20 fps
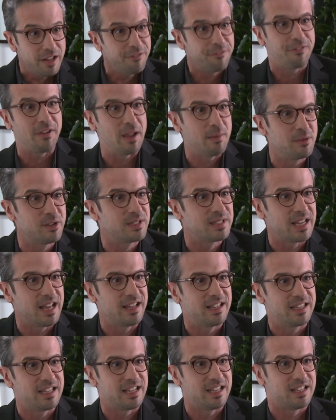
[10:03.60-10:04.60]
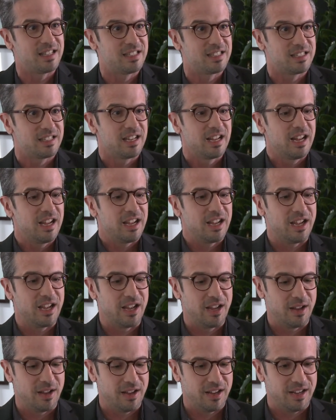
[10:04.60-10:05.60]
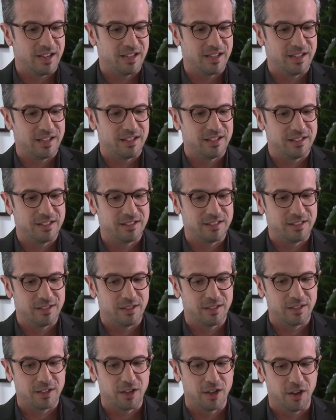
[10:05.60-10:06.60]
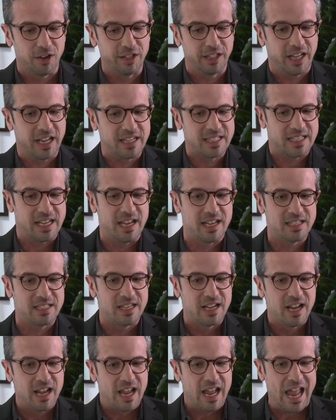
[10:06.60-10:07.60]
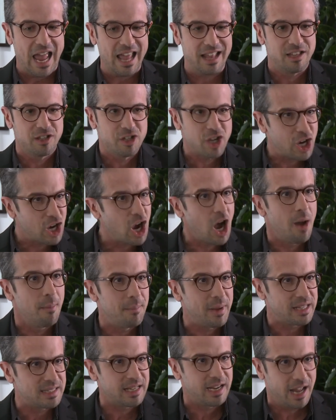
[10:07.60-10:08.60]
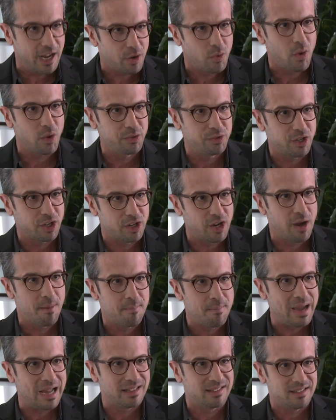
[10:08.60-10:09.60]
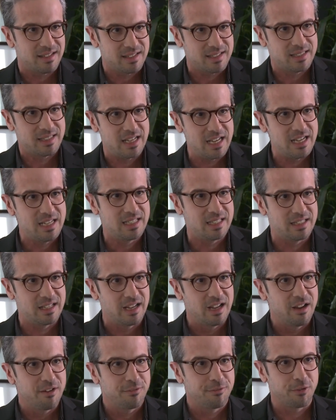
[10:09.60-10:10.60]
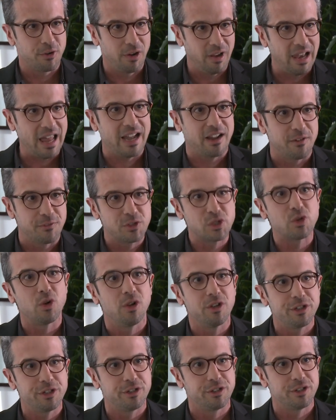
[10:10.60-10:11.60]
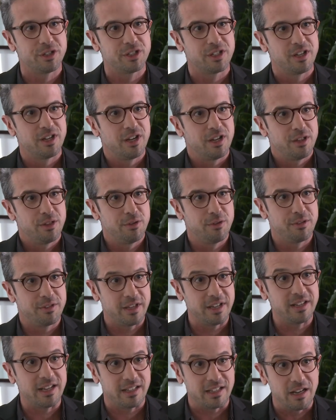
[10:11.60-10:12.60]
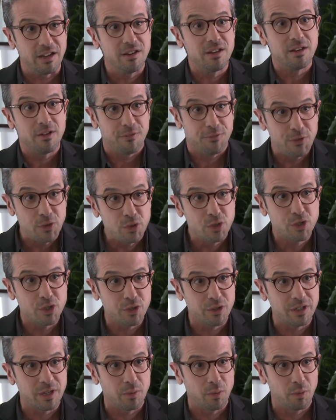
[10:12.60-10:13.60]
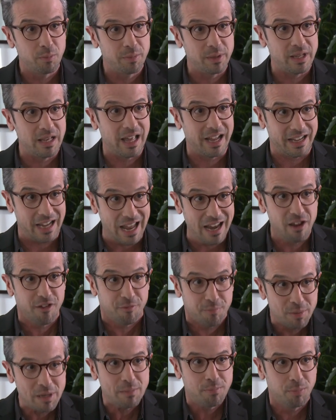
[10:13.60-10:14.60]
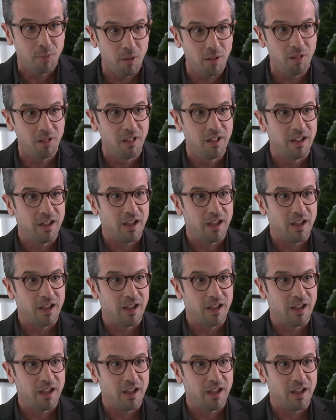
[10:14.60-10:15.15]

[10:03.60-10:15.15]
famous sentence. Rodrigue says, and the combat, and I quote, the combat ceased for lack of soldiers. Do you think that in the future there will be like enough people